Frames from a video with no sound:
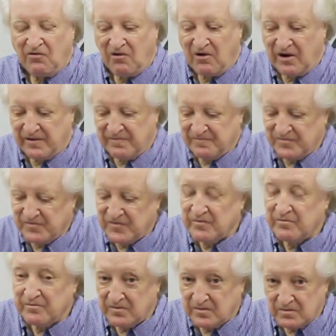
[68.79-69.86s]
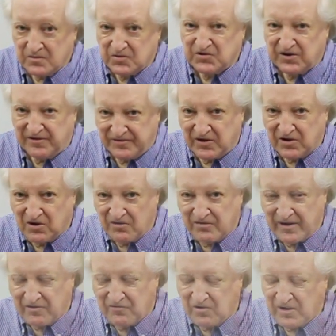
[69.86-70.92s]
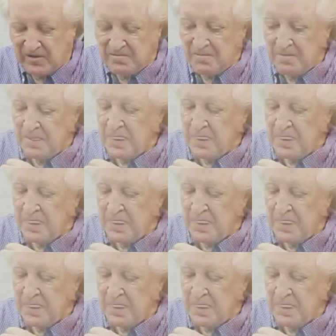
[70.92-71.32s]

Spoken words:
Right. See if I got that right.